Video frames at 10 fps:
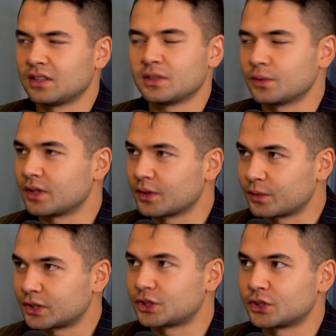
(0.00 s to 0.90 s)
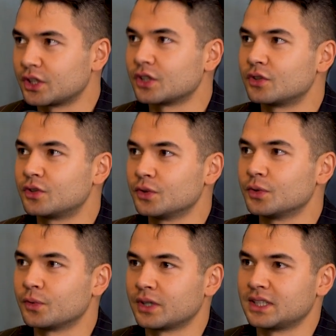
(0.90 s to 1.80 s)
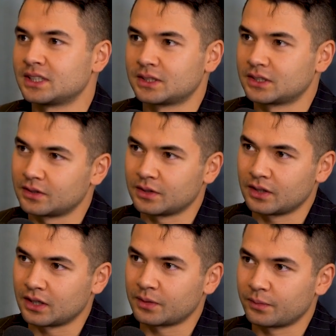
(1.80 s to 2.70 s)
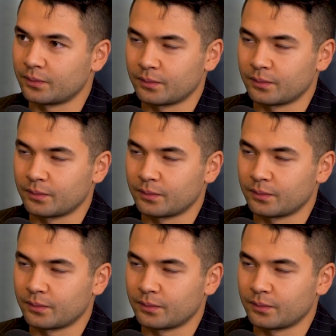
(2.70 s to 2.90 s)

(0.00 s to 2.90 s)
oh, well, like what should I do when this like